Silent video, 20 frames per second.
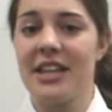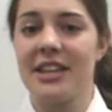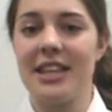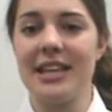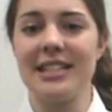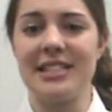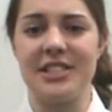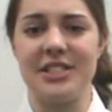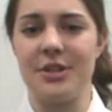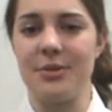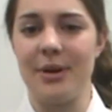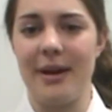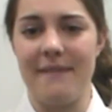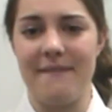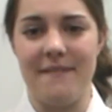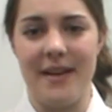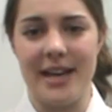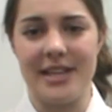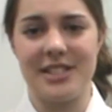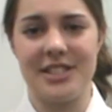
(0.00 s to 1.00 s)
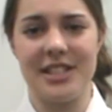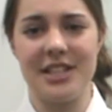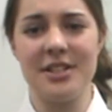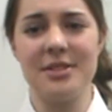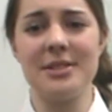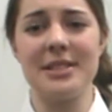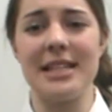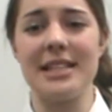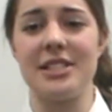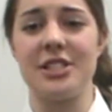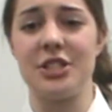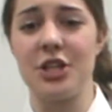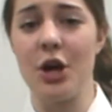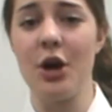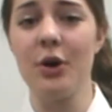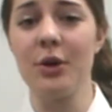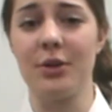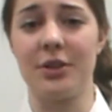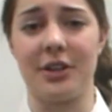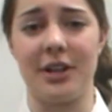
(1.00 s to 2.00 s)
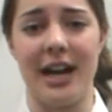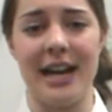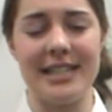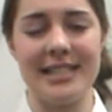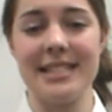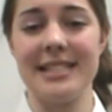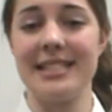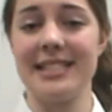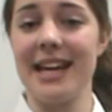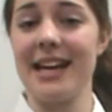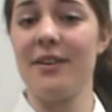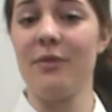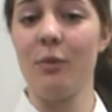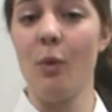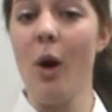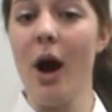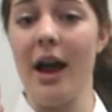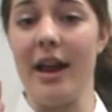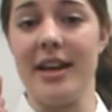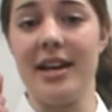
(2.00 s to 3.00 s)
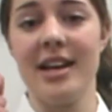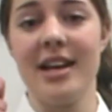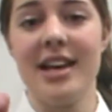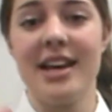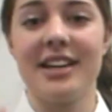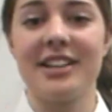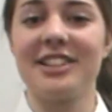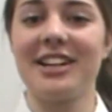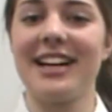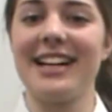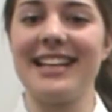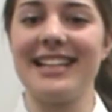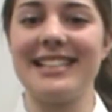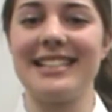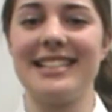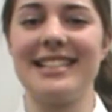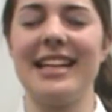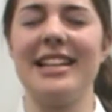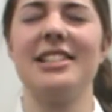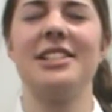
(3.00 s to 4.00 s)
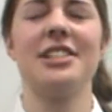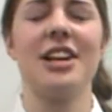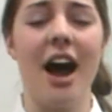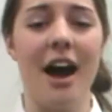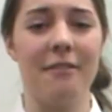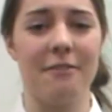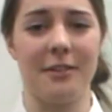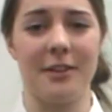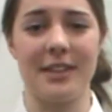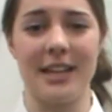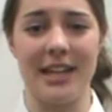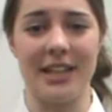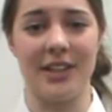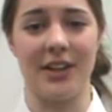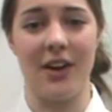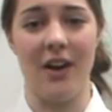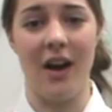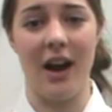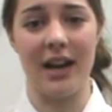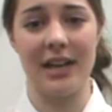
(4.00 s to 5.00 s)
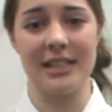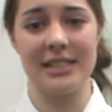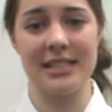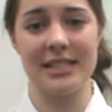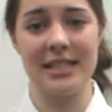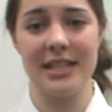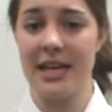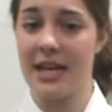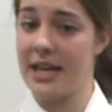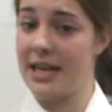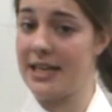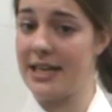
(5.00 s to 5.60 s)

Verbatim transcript: This new invention uses two threads instead of one, creating a stitch tougher than your ox.